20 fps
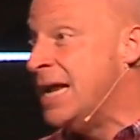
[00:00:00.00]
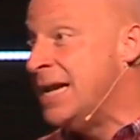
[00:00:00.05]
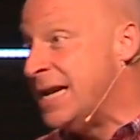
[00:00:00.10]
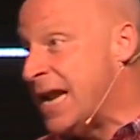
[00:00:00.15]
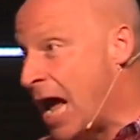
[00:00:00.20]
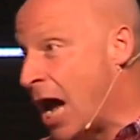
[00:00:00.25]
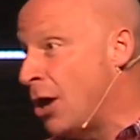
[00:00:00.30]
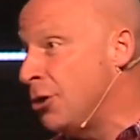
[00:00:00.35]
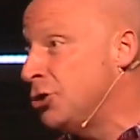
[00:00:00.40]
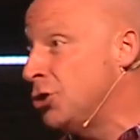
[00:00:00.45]

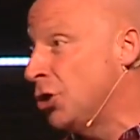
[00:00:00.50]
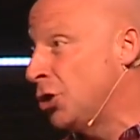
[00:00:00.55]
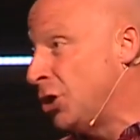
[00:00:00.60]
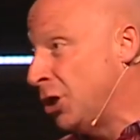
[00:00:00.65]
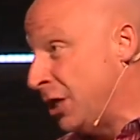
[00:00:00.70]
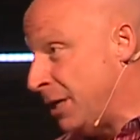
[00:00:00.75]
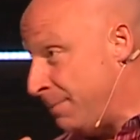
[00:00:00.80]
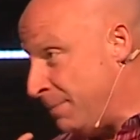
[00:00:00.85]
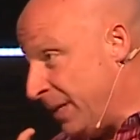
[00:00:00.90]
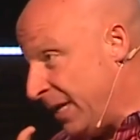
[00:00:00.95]
now you're
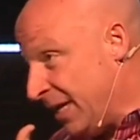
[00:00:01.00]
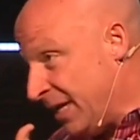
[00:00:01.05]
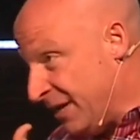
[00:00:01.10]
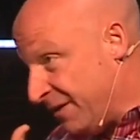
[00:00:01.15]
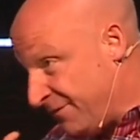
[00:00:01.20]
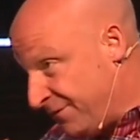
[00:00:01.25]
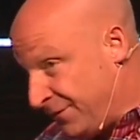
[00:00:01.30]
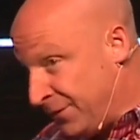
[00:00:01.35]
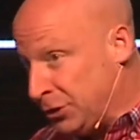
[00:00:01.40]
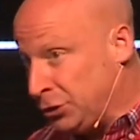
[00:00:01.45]
going to be an
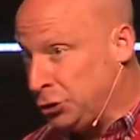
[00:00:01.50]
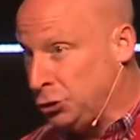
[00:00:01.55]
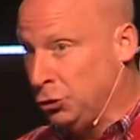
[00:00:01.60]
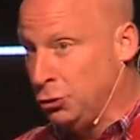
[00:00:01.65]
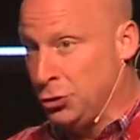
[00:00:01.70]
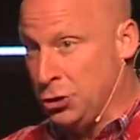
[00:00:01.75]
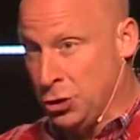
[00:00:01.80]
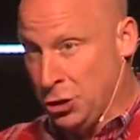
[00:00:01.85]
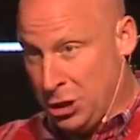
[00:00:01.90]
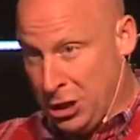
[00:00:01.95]

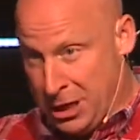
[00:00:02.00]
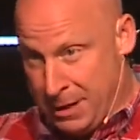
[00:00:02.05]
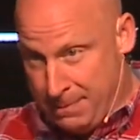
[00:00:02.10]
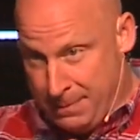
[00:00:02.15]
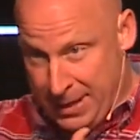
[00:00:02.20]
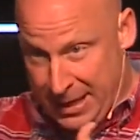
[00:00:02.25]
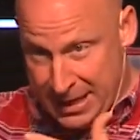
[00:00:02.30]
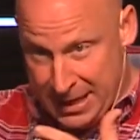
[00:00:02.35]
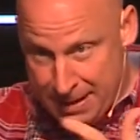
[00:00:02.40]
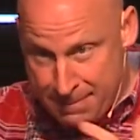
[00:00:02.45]
official, you're going to
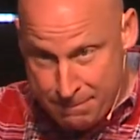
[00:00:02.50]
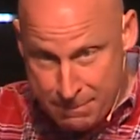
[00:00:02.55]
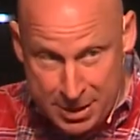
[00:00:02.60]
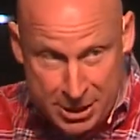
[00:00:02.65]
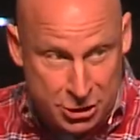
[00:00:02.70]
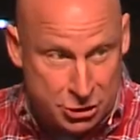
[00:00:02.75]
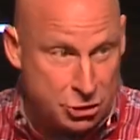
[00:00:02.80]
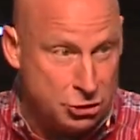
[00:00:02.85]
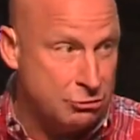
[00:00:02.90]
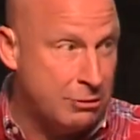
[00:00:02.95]
be an
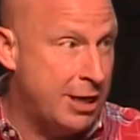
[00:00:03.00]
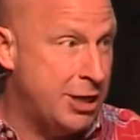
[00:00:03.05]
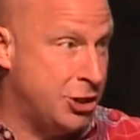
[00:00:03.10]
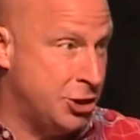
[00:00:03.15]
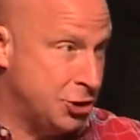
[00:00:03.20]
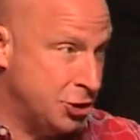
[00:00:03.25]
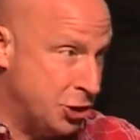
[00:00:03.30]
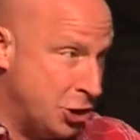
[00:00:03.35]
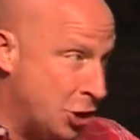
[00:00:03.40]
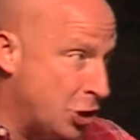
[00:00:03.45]

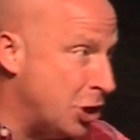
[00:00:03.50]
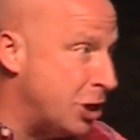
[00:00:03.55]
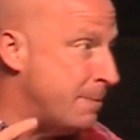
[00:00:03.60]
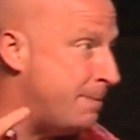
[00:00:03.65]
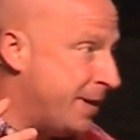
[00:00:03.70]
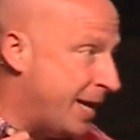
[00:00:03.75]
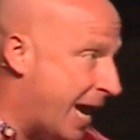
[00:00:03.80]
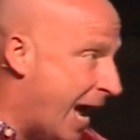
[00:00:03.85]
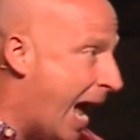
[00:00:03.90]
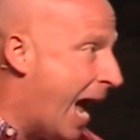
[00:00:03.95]
administrator, you're going to
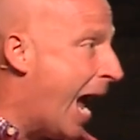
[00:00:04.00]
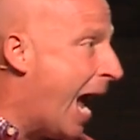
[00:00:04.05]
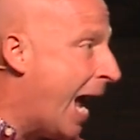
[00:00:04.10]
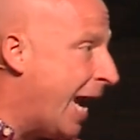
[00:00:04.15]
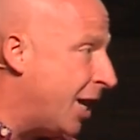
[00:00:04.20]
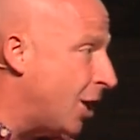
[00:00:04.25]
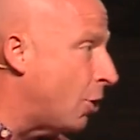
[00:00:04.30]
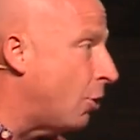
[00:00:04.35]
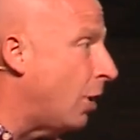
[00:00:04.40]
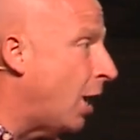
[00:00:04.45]
be a
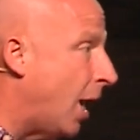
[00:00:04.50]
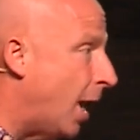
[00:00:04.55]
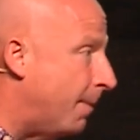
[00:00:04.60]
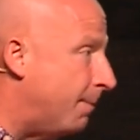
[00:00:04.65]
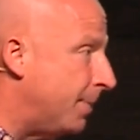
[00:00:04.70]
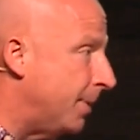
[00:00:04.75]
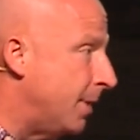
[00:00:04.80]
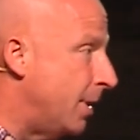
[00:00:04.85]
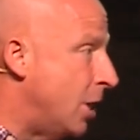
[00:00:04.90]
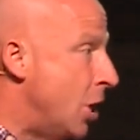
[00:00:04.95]
higher up.